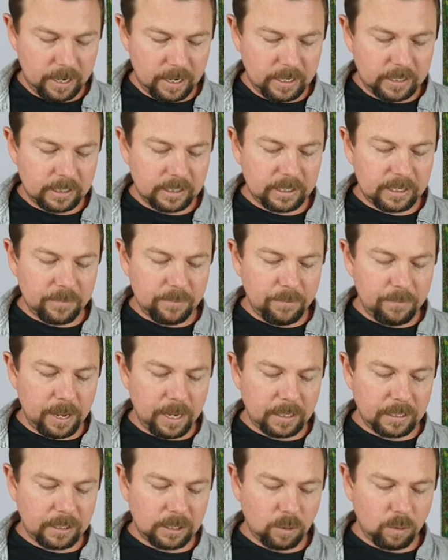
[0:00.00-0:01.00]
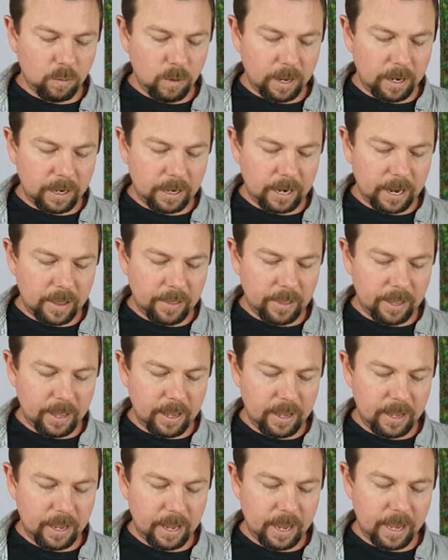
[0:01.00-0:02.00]
Submit to one another
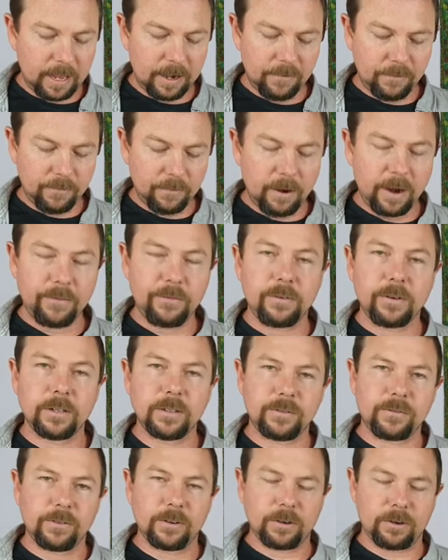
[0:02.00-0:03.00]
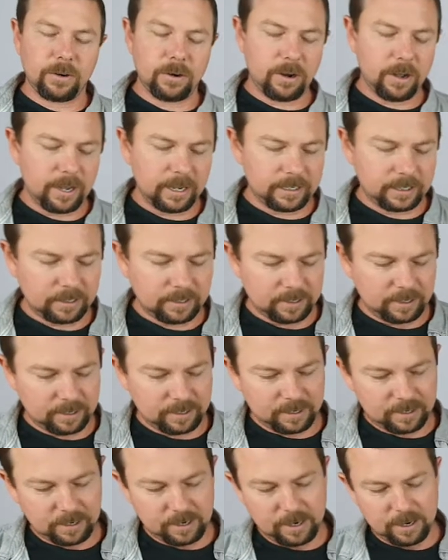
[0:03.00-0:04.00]
out of reverence for Christ.
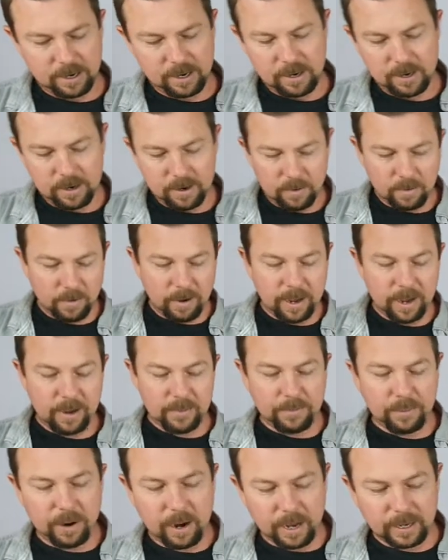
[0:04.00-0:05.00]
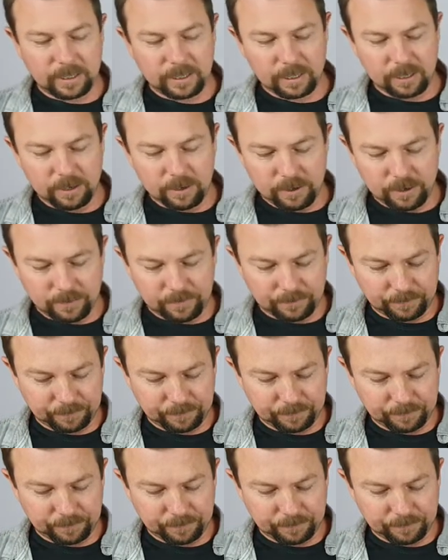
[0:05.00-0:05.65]
Wow, praise the Lord.